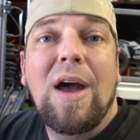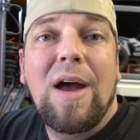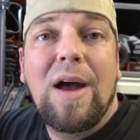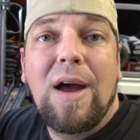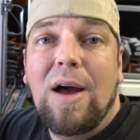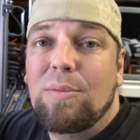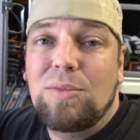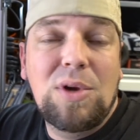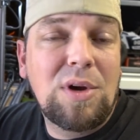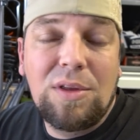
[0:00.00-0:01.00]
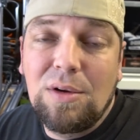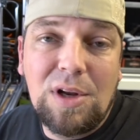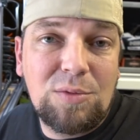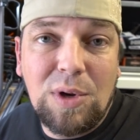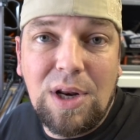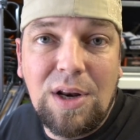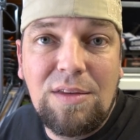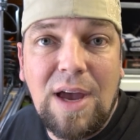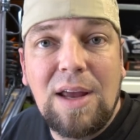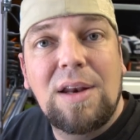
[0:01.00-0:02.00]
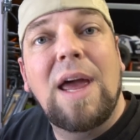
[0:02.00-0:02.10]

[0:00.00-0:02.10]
uh, you can do this within a day